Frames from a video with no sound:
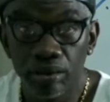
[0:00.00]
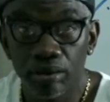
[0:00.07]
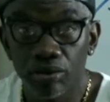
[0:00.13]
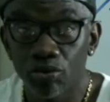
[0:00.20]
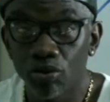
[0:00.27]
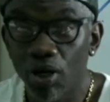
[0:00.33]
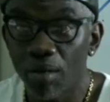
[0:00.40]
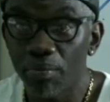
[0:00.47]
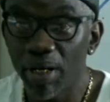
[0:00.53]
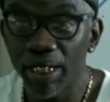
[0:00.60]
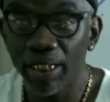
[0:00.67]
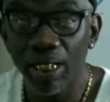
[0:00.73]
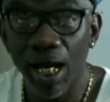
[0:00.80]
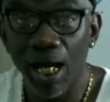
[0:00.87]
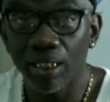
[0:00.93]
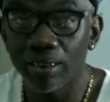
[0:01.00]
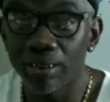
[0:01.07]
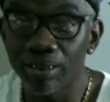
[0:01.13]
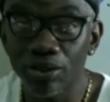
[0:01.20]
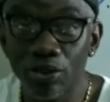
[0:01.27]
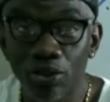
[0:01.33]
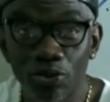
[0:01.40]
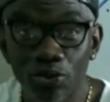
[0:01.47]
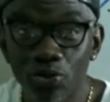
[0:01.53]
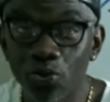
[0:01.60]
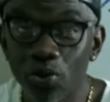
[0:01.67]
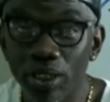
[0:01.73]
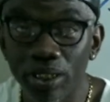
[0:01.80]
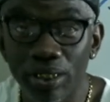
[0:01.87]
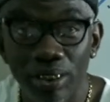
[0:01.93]
You know, I might knock this little
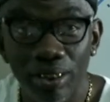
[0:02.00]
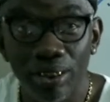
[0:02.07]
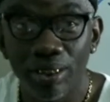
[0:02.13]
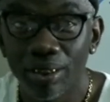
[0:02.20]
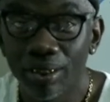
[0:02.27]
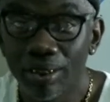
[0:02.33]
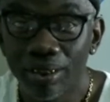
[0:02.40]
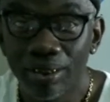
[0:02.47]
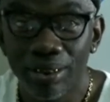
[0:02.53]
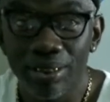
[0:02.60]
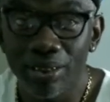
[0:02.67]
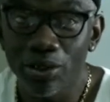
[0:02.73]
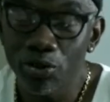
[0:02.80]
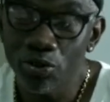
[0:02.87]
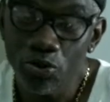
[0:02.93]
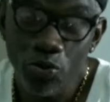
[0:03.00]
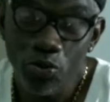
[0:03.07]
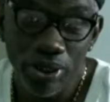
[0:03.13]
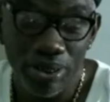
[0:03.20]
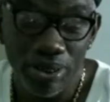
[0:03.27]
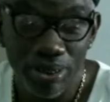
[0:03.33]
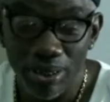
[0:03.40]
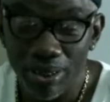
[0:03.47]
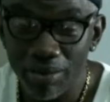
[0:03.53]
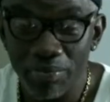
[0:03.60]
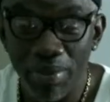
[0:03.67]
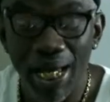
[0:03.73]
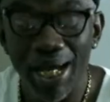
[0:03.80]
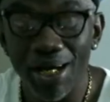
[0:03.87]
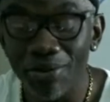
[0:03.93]
26
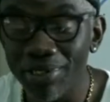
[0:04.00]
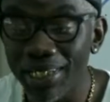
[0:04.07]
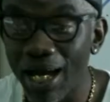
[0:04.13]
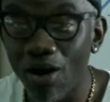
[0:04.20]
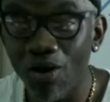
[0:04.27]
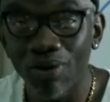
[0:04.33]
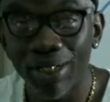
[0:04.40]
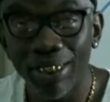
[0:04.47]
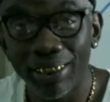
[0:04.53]
miles out,